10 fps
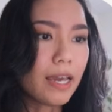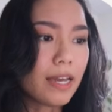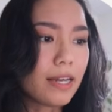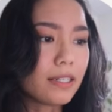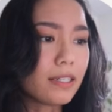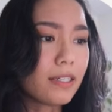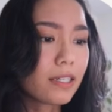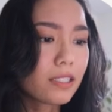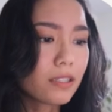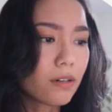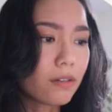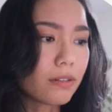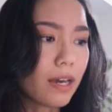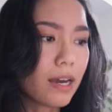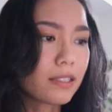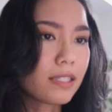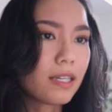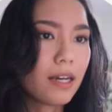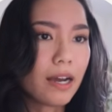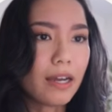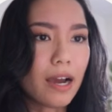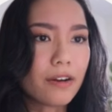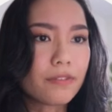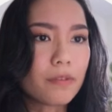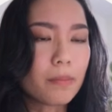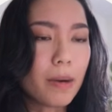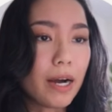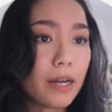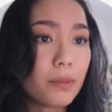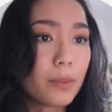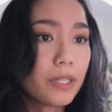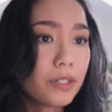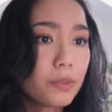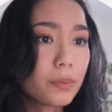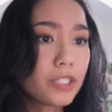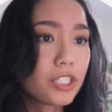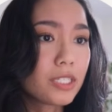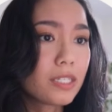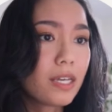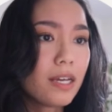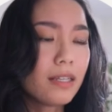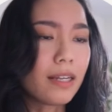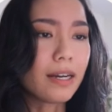And next to all that, I have my weather widget that